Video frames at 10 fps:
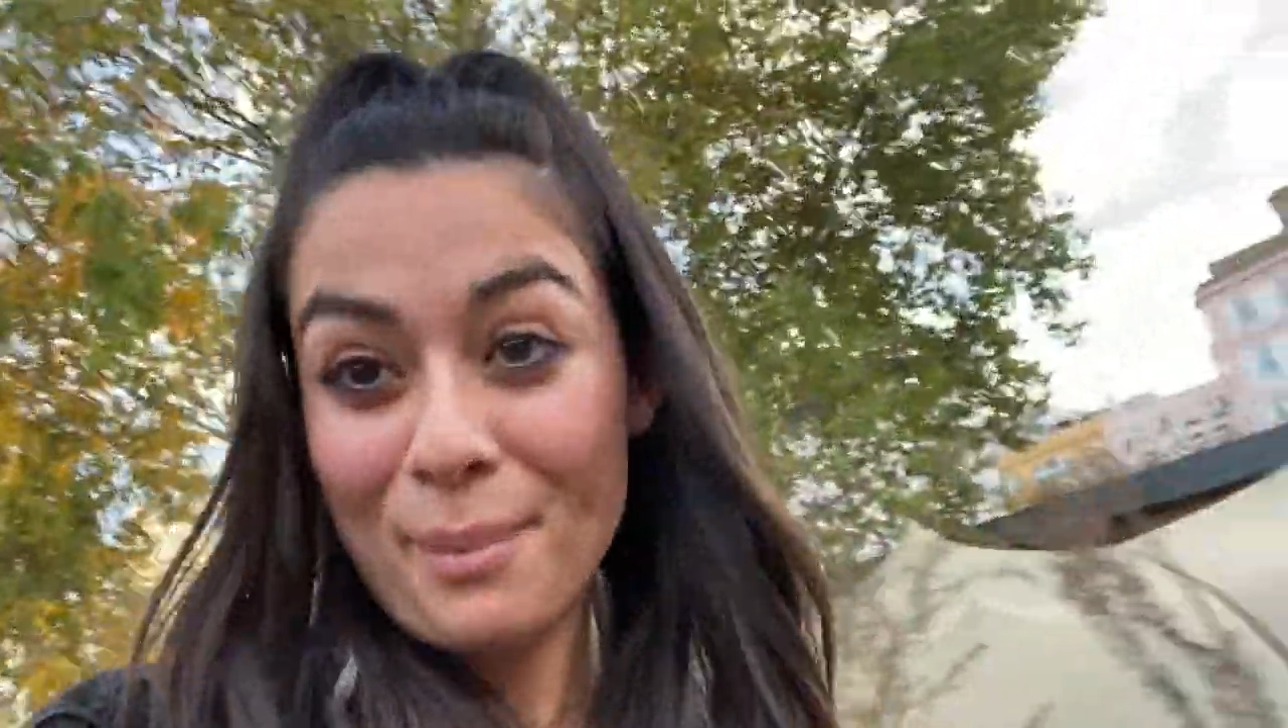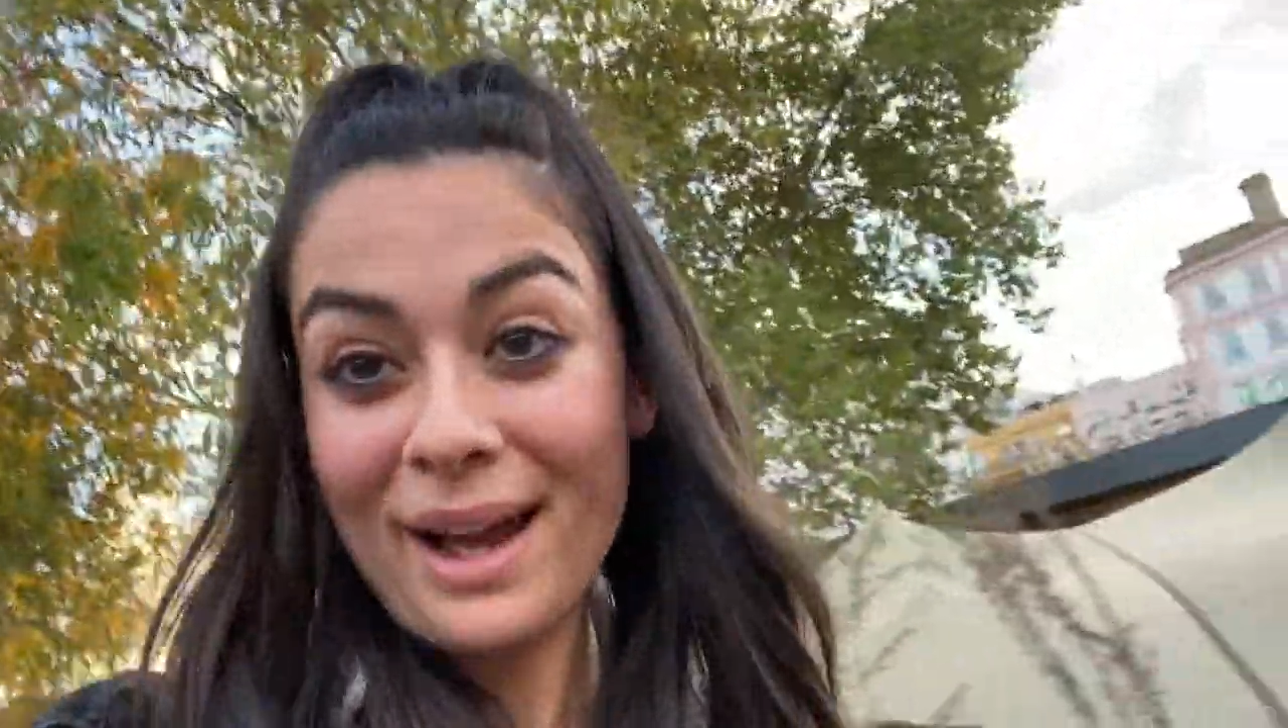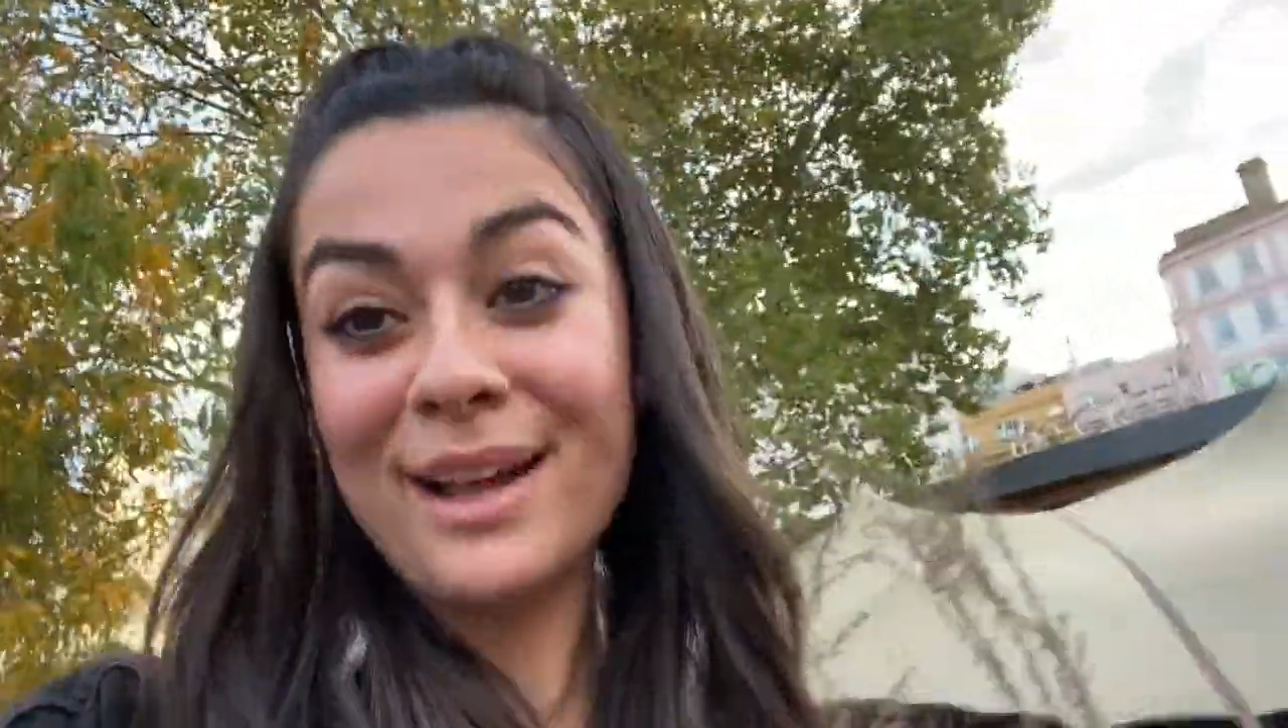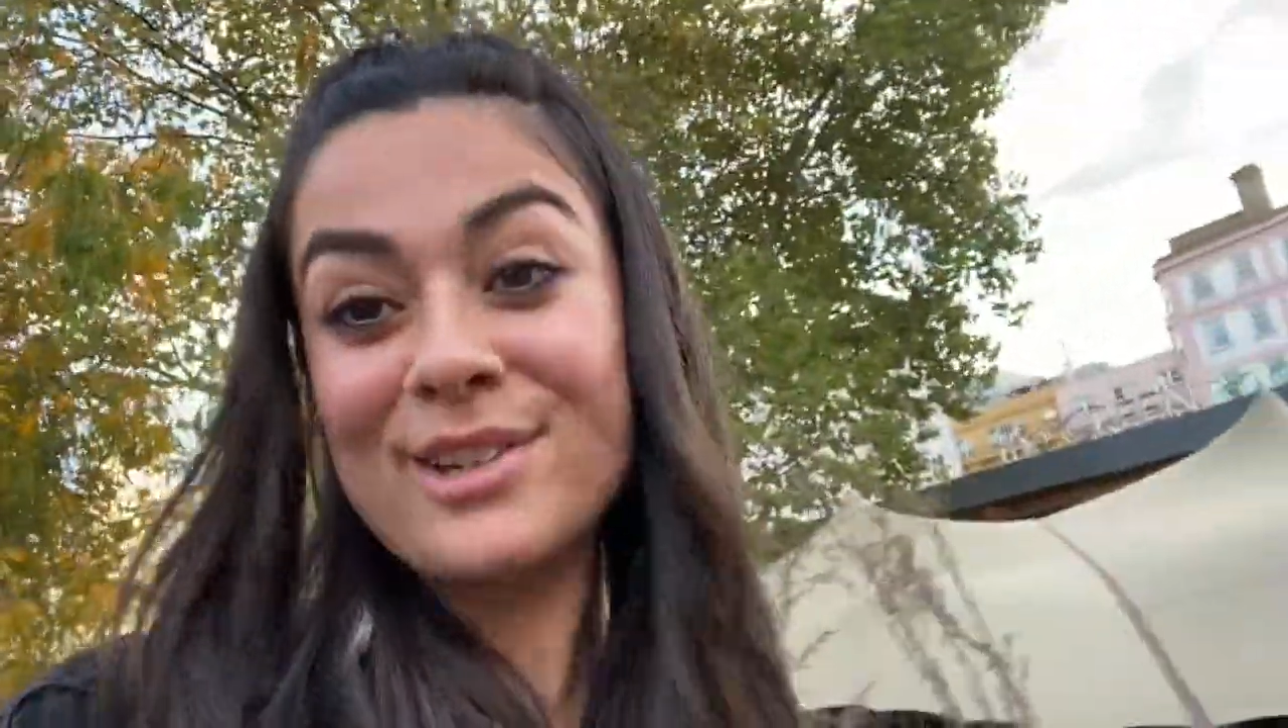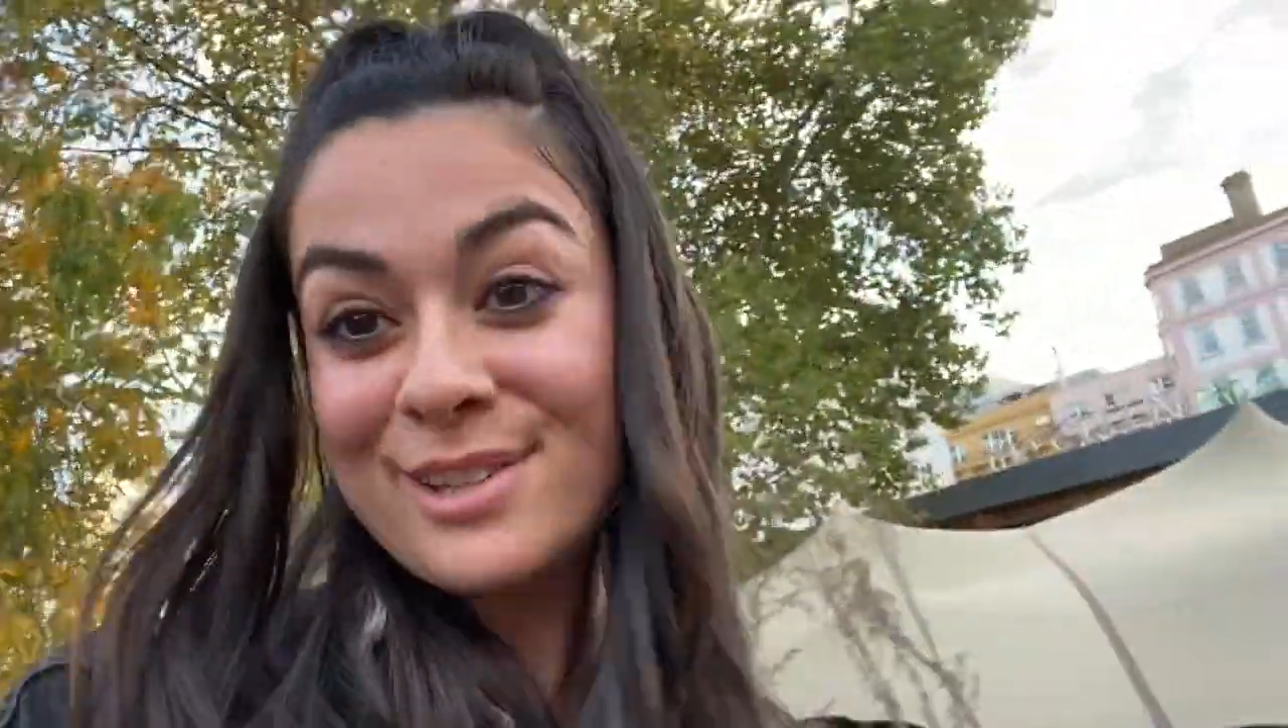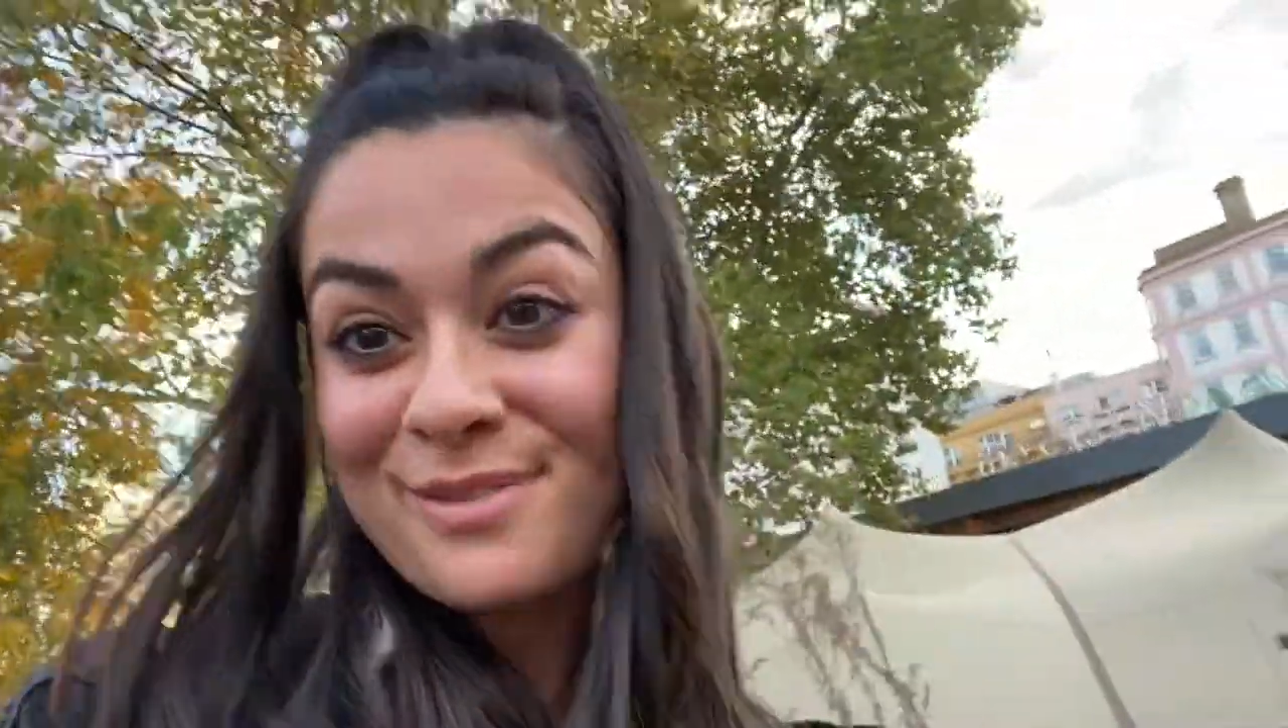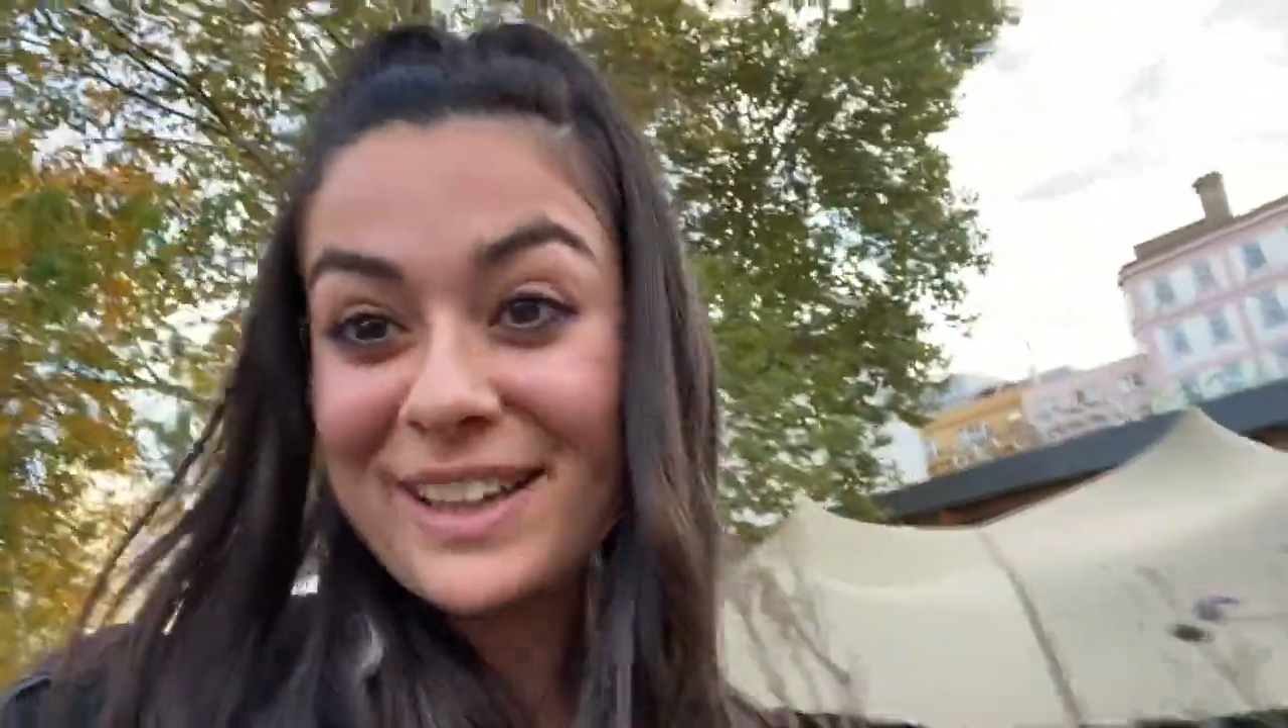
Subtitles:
but I just